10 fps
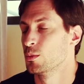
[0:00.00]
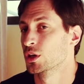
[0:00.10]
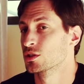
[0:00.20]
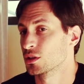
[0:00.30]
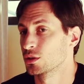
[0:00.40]

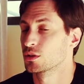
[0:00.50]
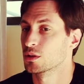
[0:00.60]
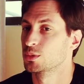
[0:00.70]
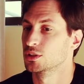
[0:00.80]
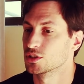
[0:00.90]
because yeah, you got
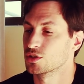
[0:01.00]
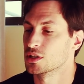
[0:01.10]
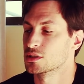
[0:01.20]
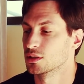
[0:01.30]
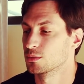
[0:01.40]
to build the
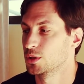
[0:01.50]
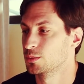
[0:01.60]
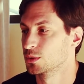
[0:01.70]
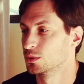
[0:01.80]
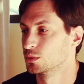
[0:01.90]
trust, and then
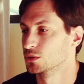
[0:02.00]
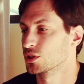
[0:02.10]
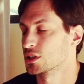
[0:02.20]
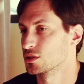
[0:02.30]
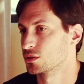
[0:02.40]
people will
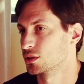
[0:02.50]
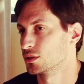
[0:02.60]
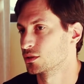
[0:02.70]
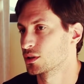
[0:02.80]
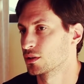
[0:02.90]
trust you,
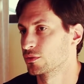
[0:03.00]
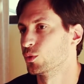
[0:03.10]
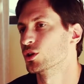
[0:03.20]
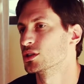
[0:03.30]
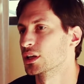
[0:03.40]
and you kind of
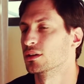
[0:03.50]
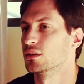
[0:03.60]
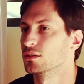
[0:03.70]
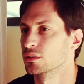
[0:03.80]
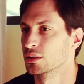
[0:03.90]
work
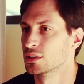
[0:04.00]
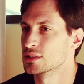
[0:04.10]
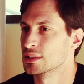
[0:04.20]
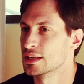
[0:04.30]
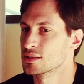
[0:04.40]
together, and
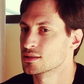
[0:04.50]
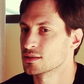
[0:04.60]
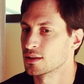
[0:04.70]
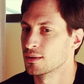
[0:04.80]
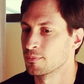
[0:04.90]
there's
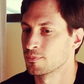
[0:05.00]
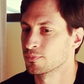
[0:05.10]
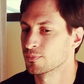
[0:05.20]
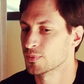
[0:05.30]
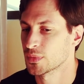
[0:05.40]
less
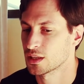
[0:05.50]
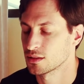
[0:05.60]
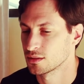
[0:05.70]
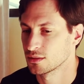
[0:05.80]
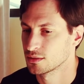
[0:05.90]
um,
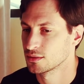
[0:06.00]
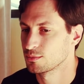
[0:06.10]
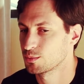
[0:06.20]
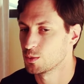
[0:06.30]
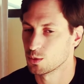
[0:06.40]

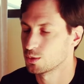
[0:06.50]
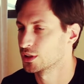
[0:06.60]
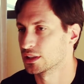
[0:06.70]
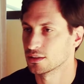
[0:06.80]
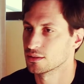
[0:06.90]
people
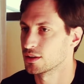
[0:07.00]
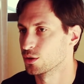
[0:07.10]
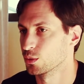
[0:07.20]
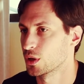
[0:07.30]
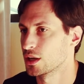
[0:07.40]
pulling their
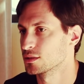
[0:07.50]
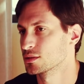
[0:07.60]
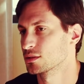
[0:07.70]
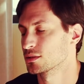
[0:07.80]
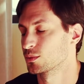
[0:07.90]
own
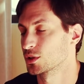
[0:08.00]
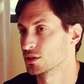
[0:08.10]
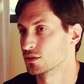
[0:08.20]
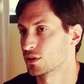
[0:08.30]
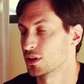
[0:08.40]
ways, so which
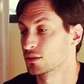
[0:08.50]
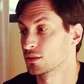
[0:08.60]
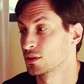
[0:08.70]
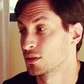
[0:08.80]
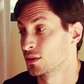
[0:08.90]
is great.
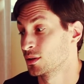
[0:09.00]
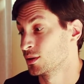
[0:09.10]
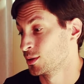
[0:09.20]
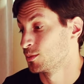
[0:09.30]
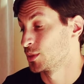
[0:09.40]
Mm.
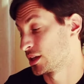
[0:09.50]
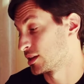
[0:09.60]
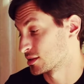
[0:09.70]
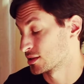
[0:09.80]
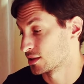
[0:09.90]
But yeah,
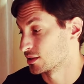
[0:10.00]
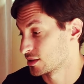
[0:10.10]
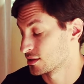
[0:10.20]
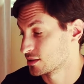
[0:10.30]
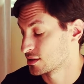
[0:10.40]
as I said,
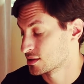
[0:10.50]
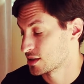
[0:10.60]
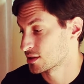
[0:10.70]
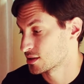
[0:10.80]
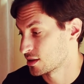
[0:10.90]
it does
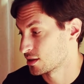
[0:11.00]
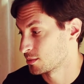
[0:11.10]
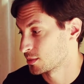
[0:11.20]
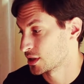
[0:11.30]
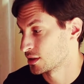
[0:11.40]
take
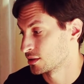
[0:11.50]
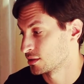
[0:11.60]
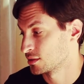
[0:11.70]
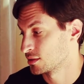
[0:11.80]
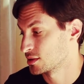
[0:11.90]
time,
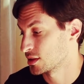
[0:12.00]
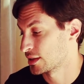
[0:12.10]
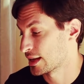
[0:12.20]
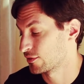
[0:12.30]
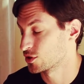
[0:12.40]
and and
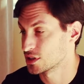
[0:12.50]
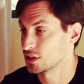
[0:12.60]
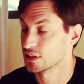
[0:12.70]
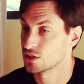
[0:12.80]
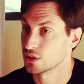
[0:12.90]
they have to
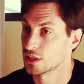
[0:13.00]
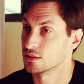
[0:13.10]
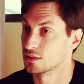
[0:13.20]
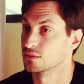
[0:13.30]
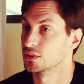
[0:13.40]
see that you can
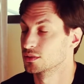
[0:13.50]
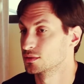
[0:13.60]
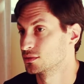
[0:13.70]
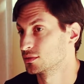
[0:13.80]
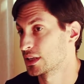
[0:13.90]
deliver.
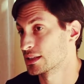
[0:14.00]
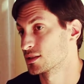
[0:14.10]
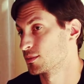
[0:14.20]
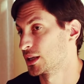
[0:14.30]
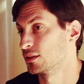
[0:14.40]
That's yes.
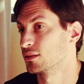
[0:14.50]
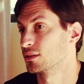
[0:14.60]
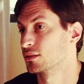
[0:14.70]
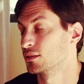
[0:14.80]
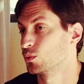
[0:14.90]
the main
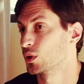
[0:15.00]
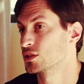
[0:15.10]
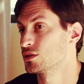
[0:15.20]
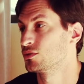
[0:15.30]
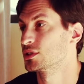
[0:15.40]
thing. Yes,
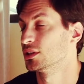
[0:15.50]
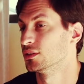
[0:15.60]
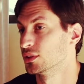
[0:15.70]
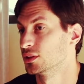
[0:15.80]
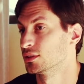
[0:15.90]
Once you
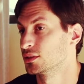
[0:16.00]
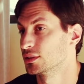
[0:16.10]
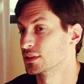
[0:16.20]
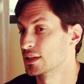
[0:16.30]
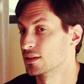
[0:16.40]
deliver,
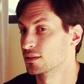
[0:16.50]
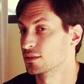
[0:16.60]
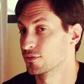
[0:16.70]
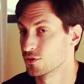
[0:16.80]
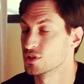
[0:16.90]
then
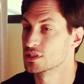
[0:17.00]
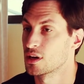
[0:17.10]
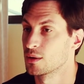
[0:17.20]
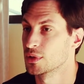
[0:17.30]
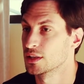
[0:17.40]
the first
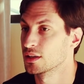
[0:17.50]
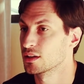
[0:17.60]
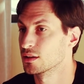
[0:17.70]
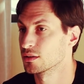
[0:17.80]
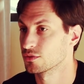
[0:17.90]
time, then they
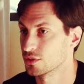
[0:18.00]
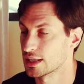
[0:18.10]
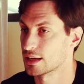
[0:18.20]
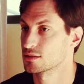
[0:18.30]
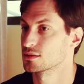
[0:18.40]
kind of
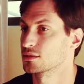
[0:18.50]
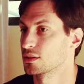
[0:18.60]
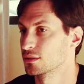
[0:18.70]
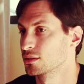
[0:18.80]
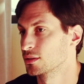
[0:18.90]
relax
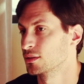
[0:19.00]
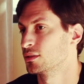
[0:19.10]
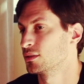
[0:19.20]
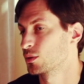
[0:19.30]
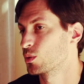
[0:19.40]

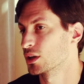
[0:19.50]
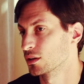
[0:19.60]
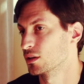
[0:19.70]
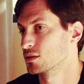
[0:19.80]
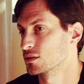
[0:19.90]
quite a
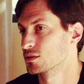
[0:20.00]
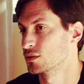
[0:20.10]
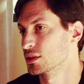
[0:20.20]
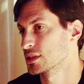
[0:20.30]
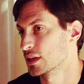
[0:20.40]
lot
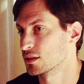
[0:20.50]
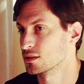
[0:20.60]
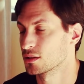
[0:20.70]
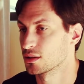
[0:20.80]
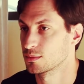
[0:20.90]
to the
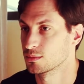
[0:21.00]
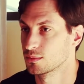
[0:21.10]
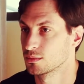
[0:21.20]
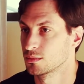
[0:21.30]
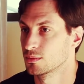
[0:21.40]
second time.
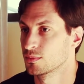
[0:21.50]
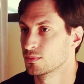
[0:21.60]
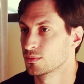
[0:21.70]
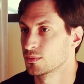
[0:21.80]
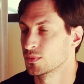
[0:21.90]

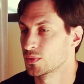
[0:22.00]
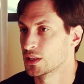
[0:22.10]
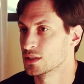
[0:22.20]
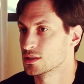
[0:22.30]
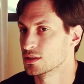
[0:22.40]

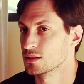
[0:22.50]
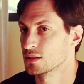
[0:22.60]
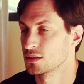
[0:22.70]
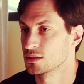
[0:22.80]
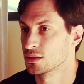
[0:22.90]
And yeah. it's
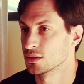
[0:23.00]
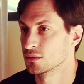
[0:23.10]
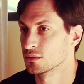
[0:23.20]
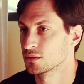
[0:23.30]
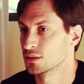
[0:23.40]
it's
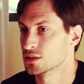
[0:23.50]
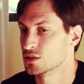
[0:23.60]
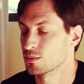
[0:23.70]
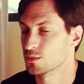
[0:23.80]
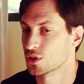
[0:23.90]
easier. And they
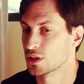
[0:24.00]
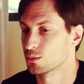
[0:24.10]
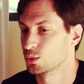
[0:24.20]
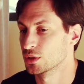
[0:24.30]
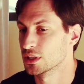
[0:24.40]
stop trying to pull.